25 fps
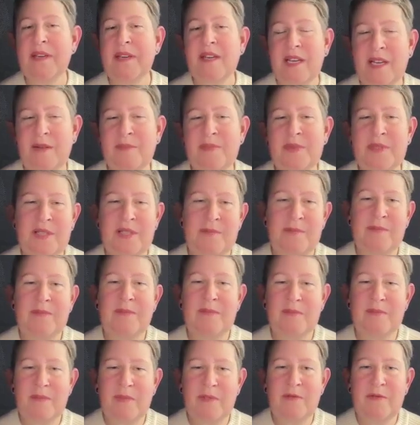helps
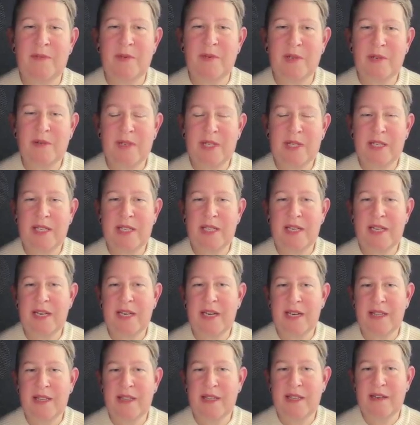them move more
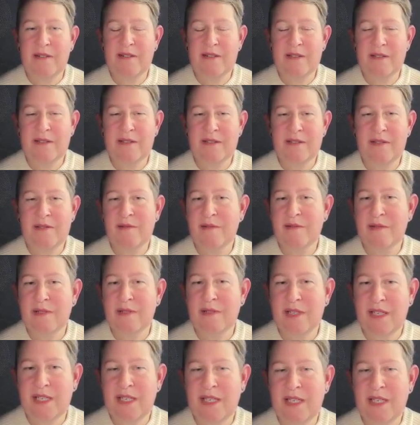quickly, and then also